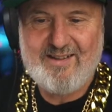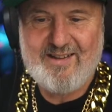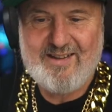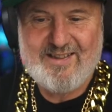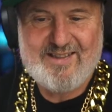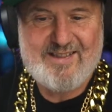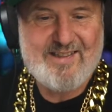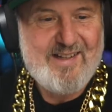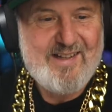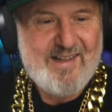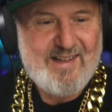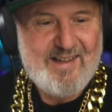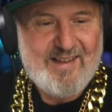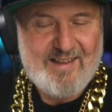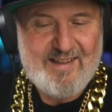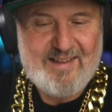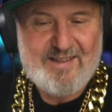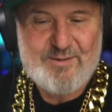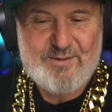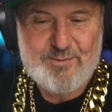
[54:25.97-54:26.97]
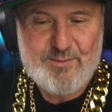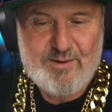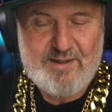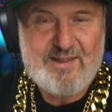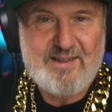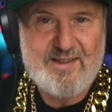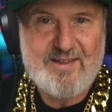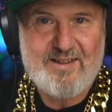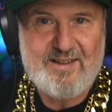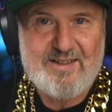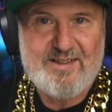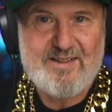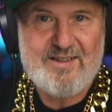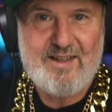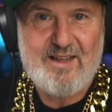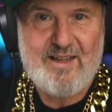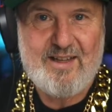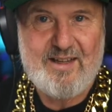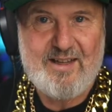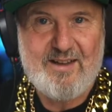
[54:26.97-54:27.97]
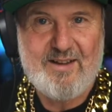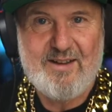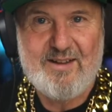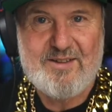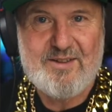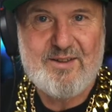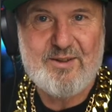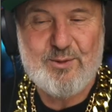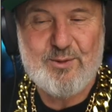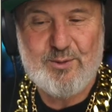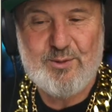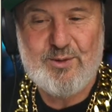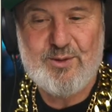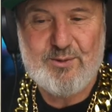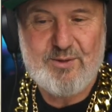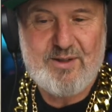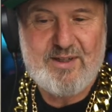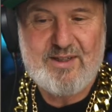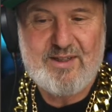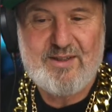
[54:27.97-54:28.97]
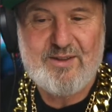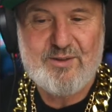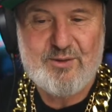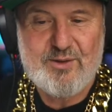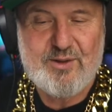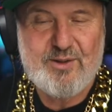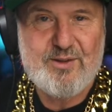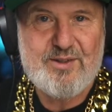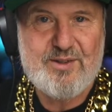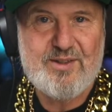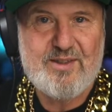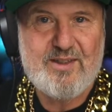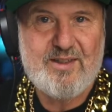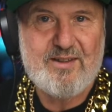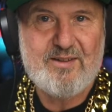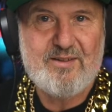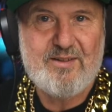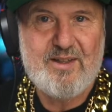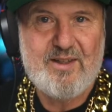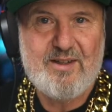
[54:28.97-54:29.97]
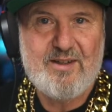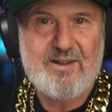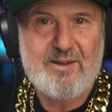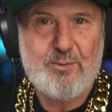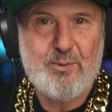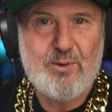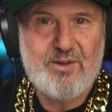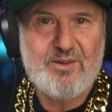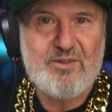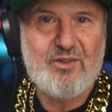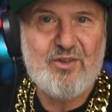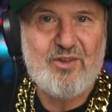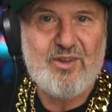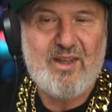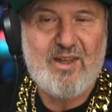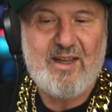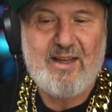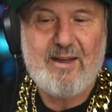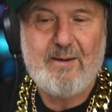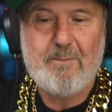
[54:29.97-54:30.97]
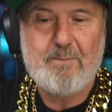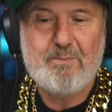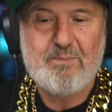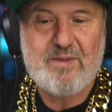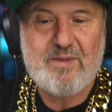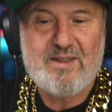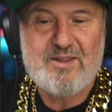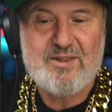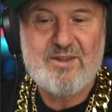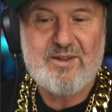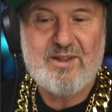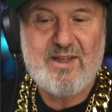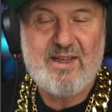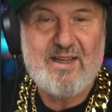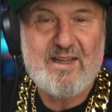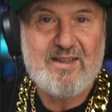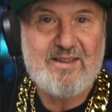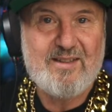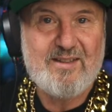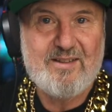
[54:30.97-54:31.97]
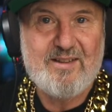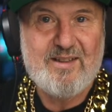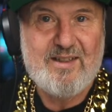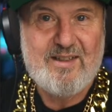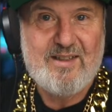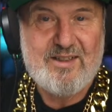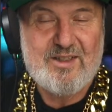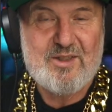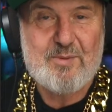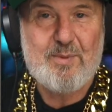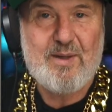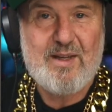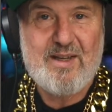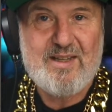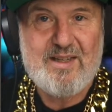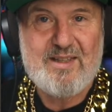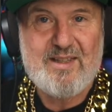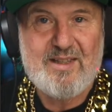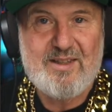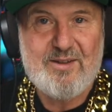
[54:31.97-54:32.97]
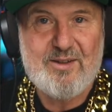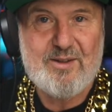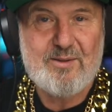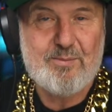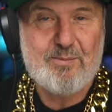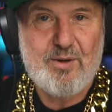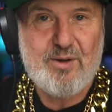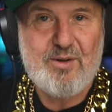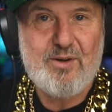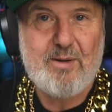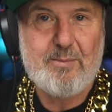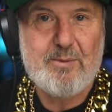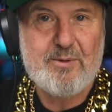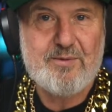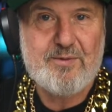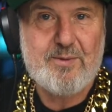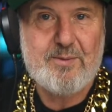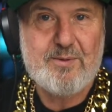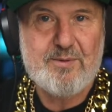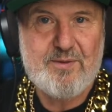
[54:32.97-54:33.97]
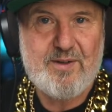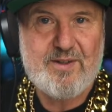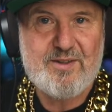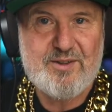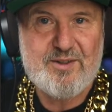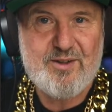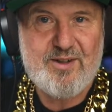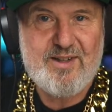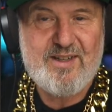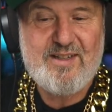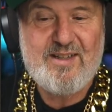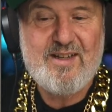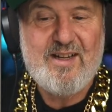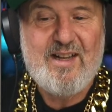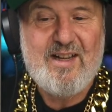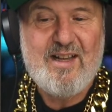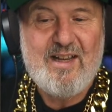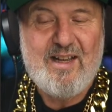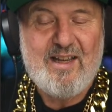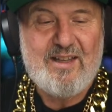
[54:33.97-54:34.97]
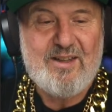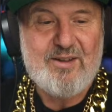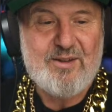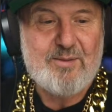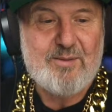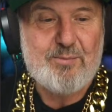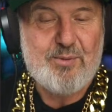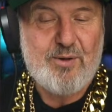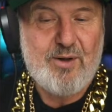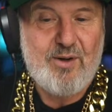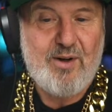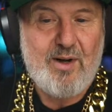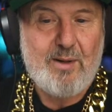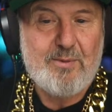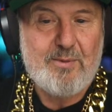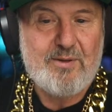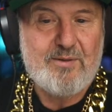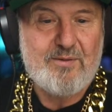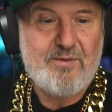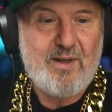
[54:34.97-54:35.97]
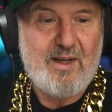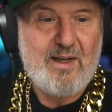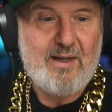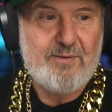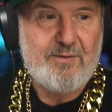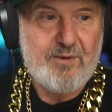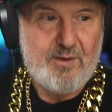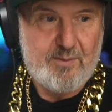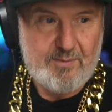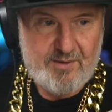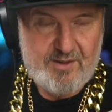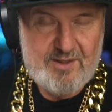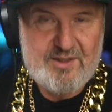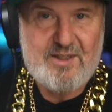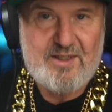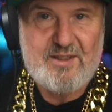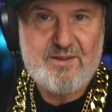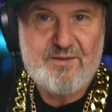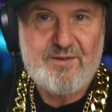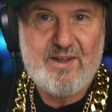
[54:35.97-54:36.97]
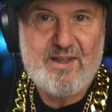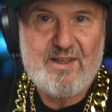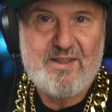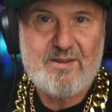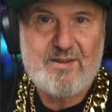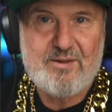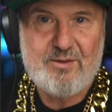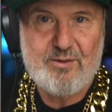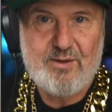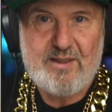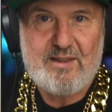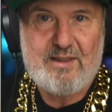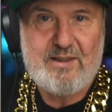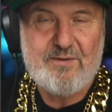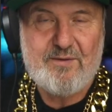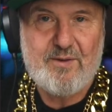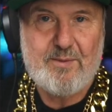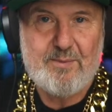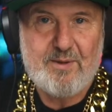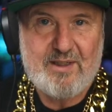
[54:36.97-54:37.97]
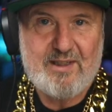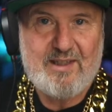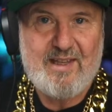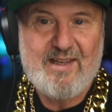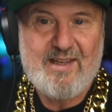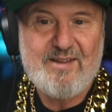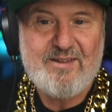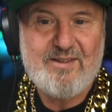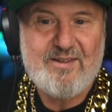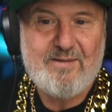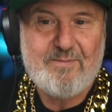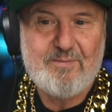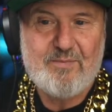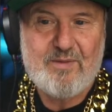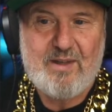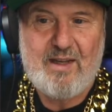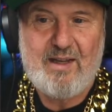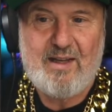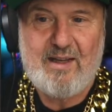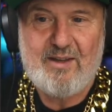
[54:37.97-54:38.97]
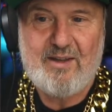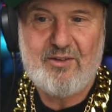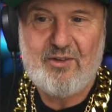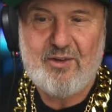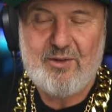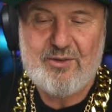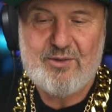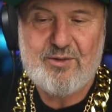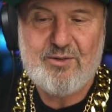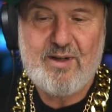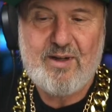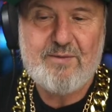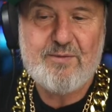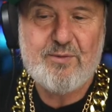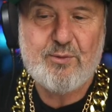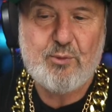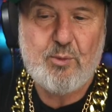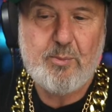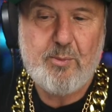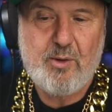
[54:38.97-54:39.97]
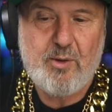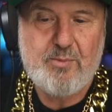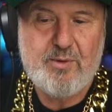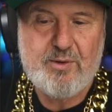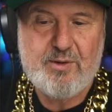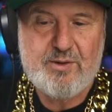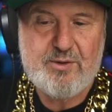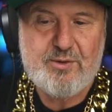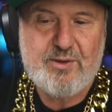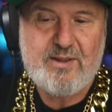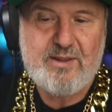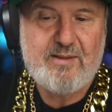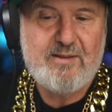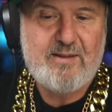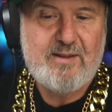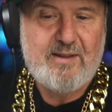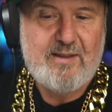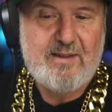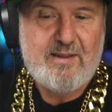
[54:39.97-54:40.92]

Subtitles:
It's really nice. It's got all the right controls that I want. It's got a display that you can program it from the front screen. You can program it from this interface directly from the cloud. So it's great for remote monitoring.